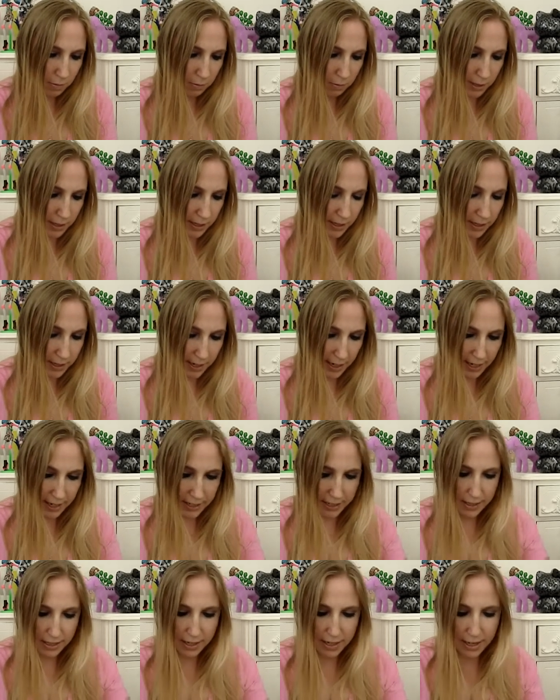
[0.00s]
what they
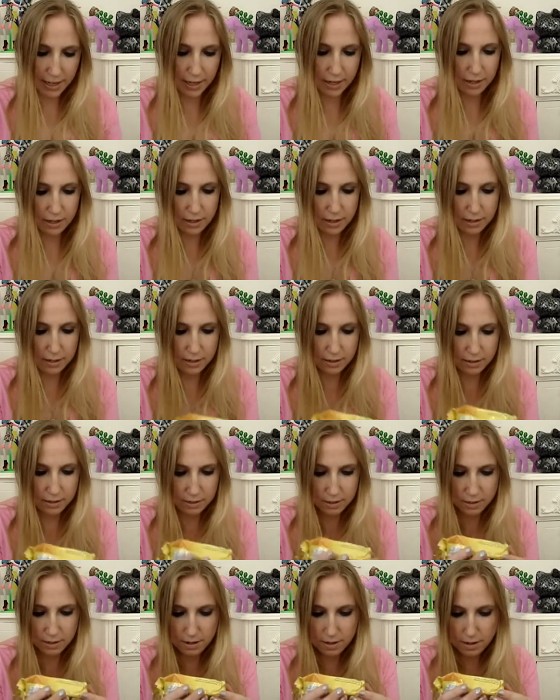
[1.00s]
taste like.
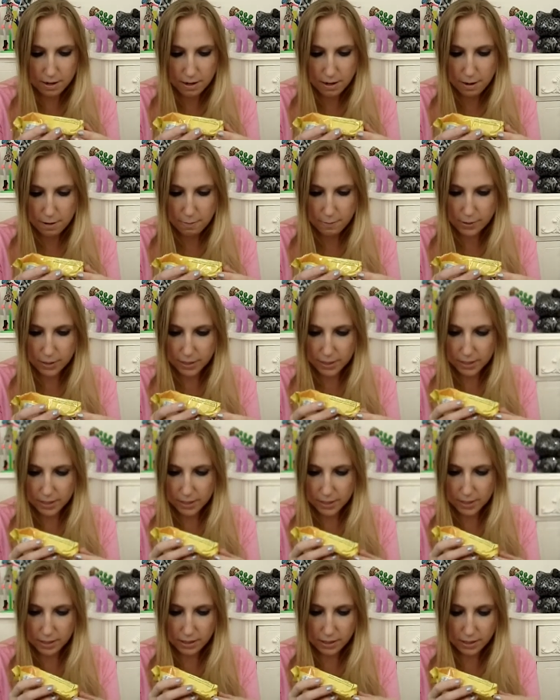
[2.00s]
But it
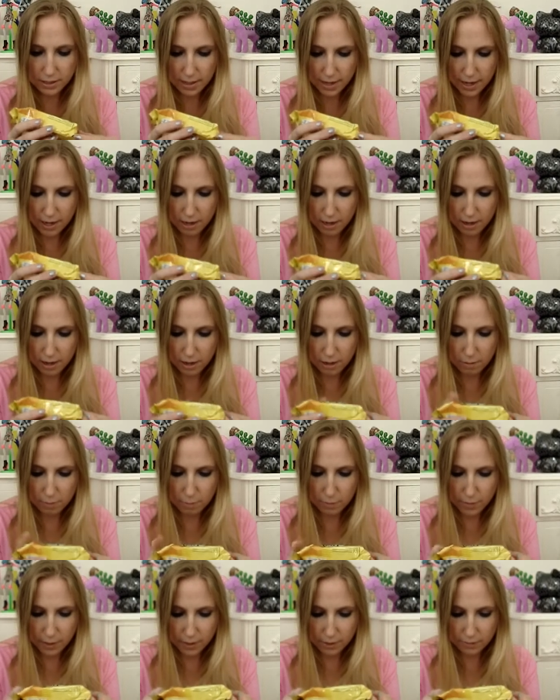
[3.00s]
says they are a
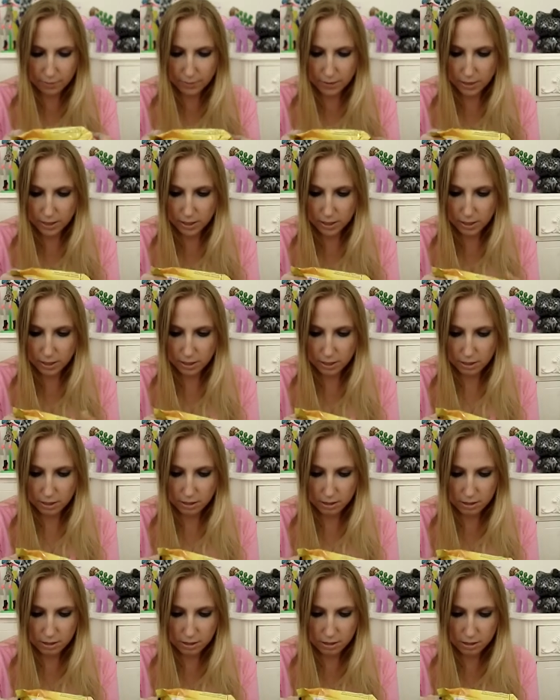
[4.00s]

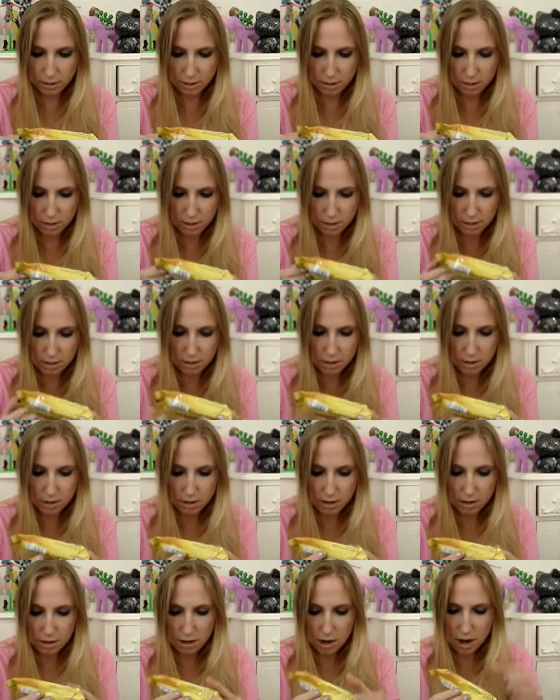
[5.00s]
breakfast,
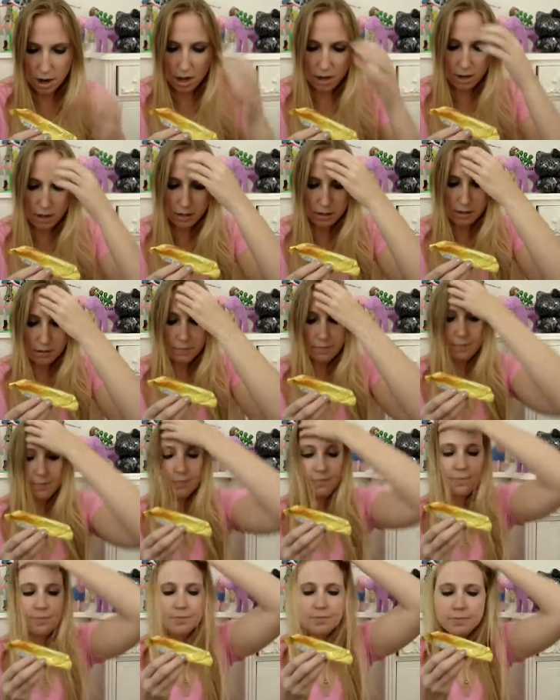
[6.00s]

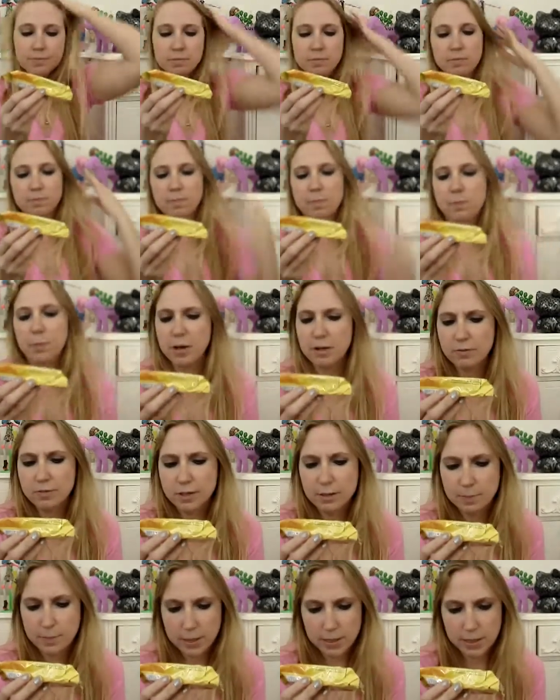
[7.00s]
um,
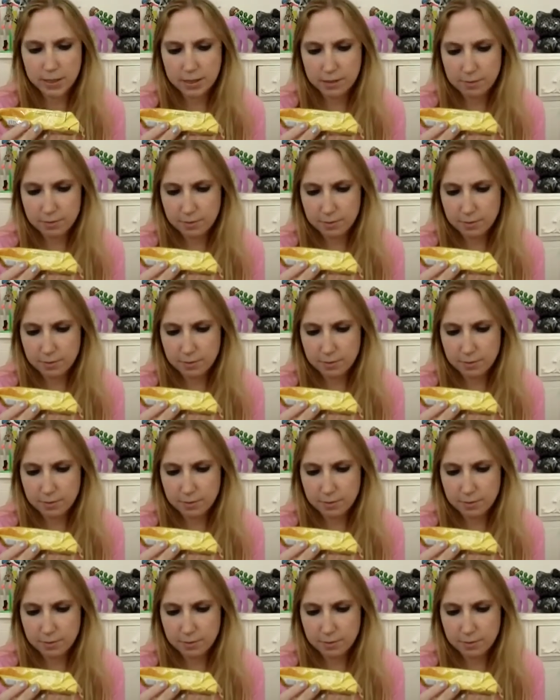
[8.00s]
breakfast biscuit